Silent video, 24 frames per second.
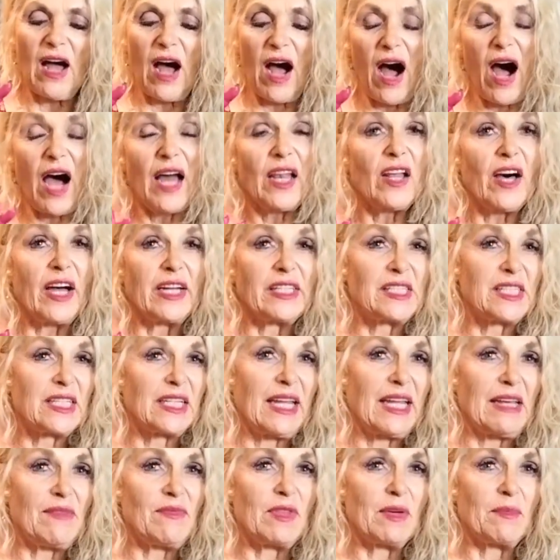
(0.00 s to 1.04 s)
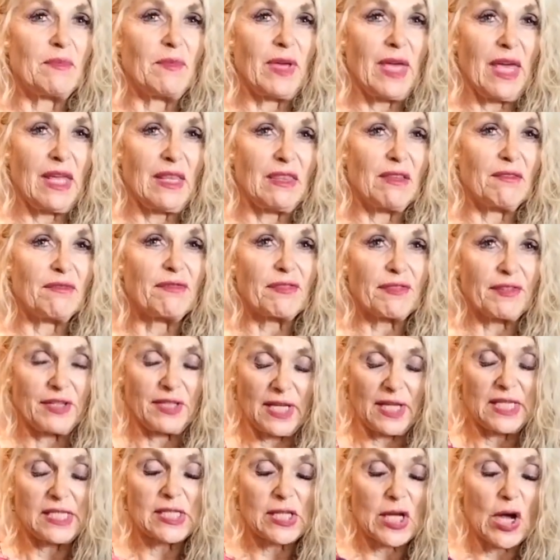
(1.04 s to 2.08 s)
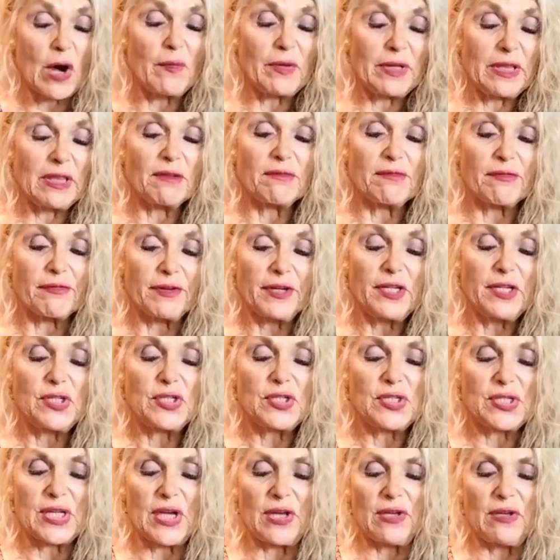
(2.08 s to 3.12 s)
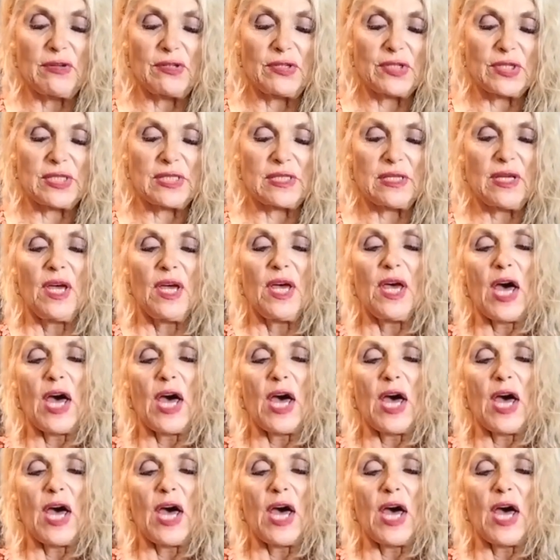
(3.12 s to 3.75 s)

I like to leave them in the these go in the fridge, so you just